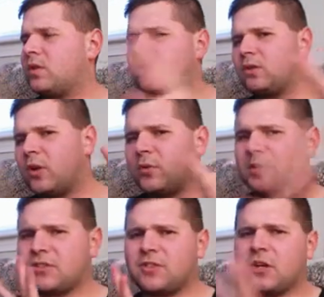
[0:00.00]
clone
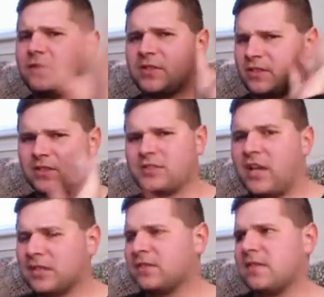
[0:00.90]
itself the
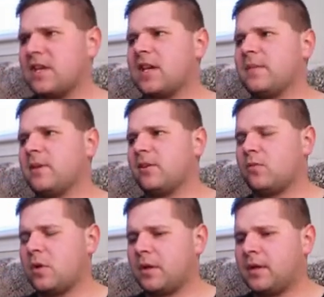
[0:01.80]
success of the animated
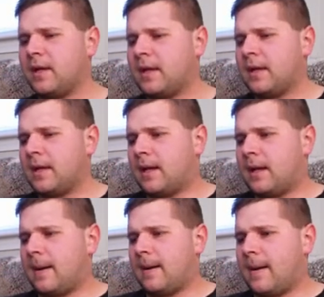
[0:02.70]

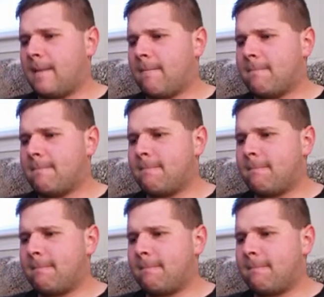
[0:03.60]
one.